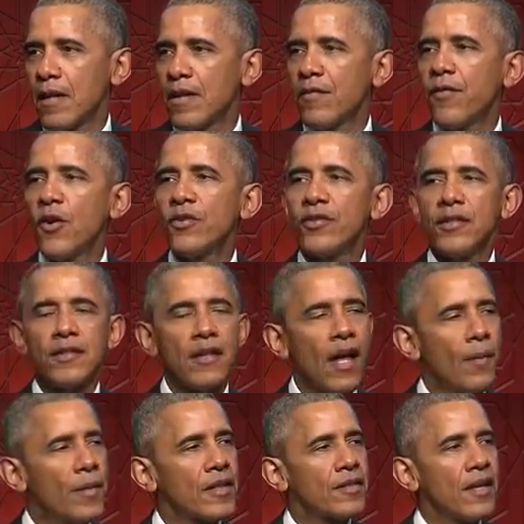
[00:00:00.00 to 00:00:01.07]
The first
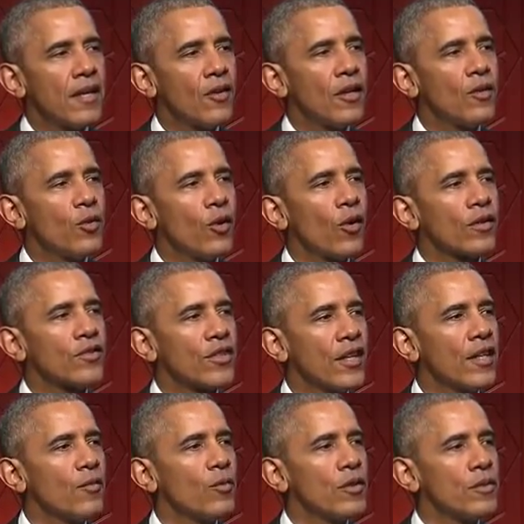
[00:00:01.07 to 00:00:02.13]
Islamic center in New York
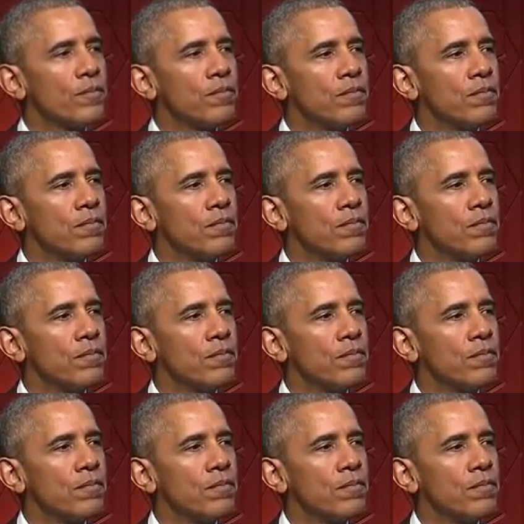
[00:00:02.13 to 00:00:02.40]
City was